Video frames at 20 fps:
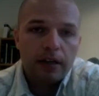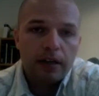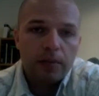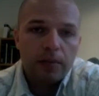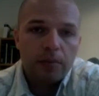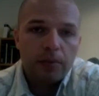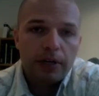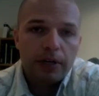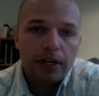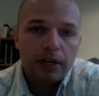
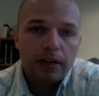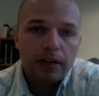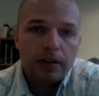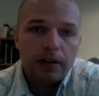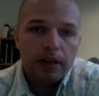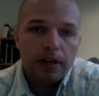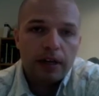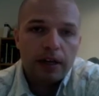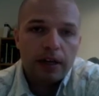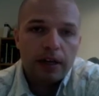bring
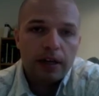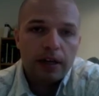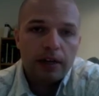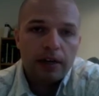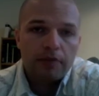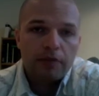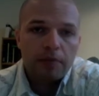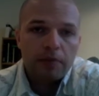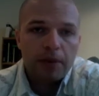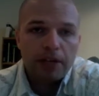the
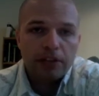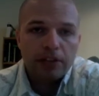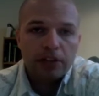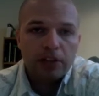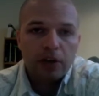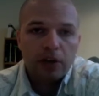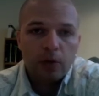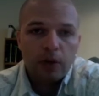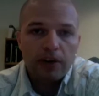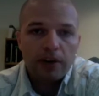information
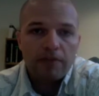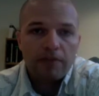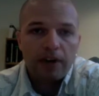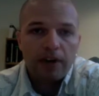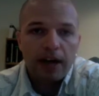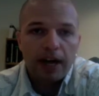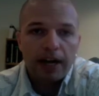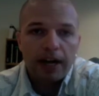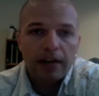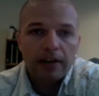that we
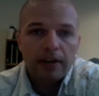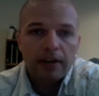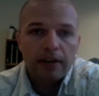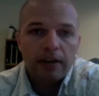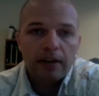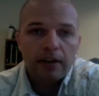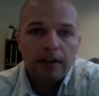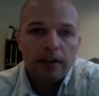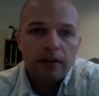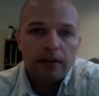find
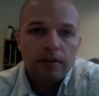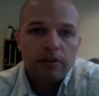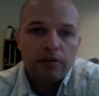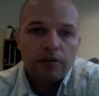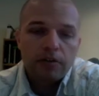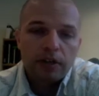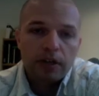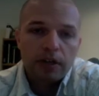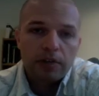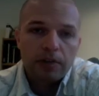
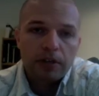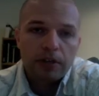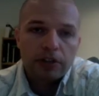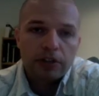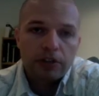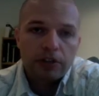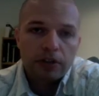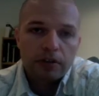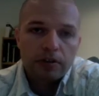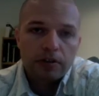to the
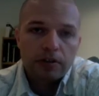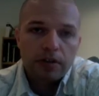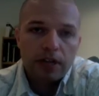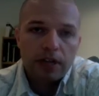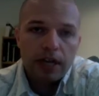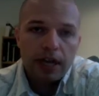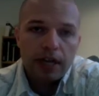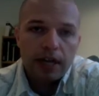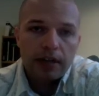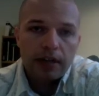commissioners,
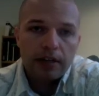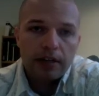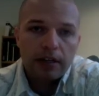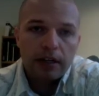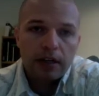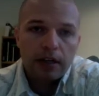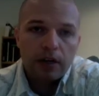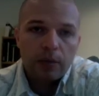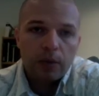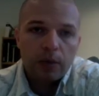that
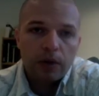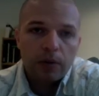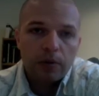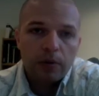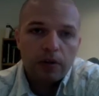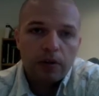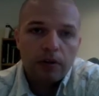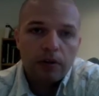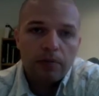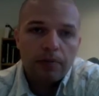we
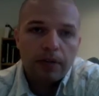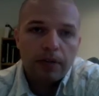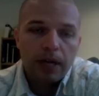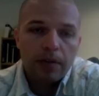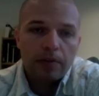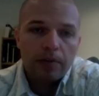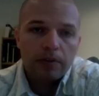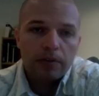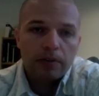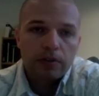will be
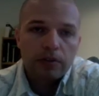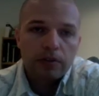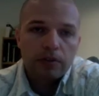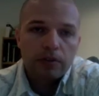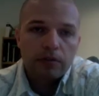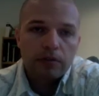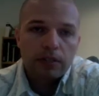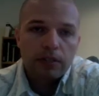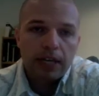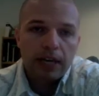able
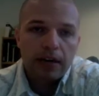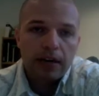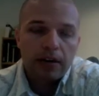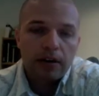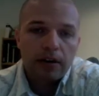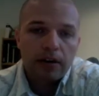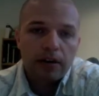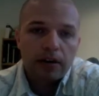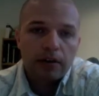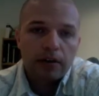to take
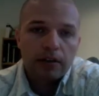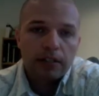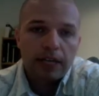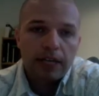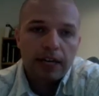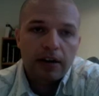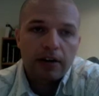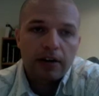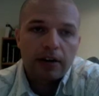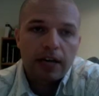our
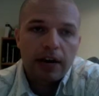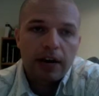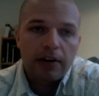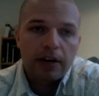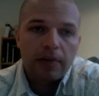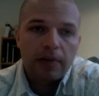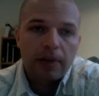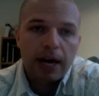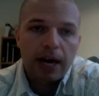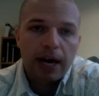
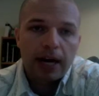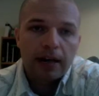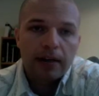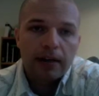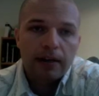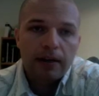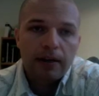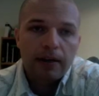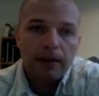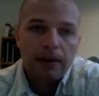county
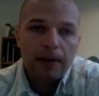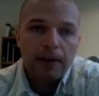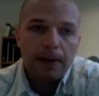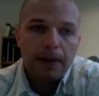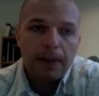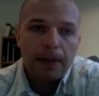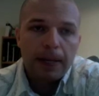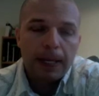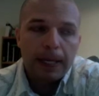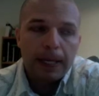back.
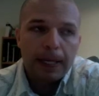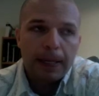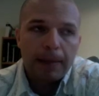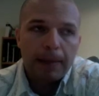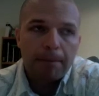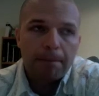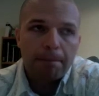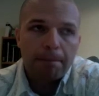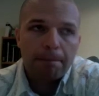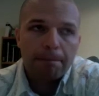
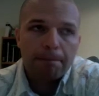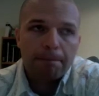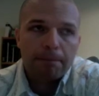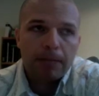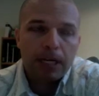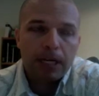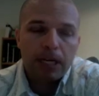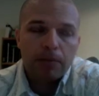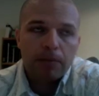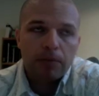I'm
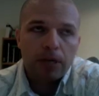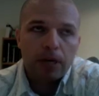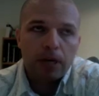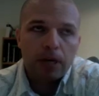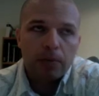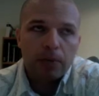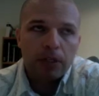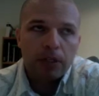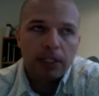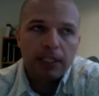
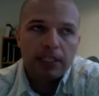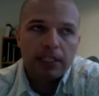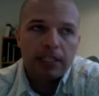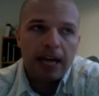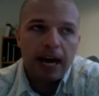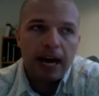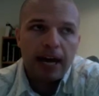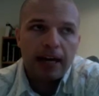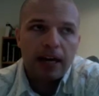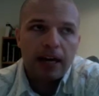really
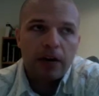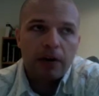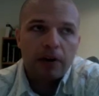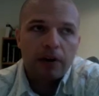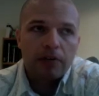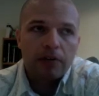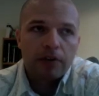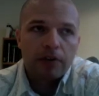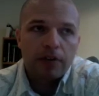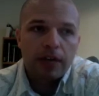sad,
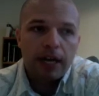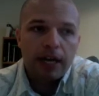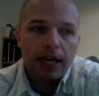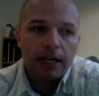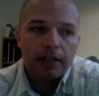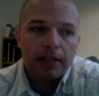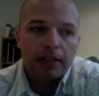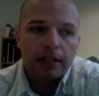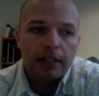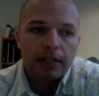however, that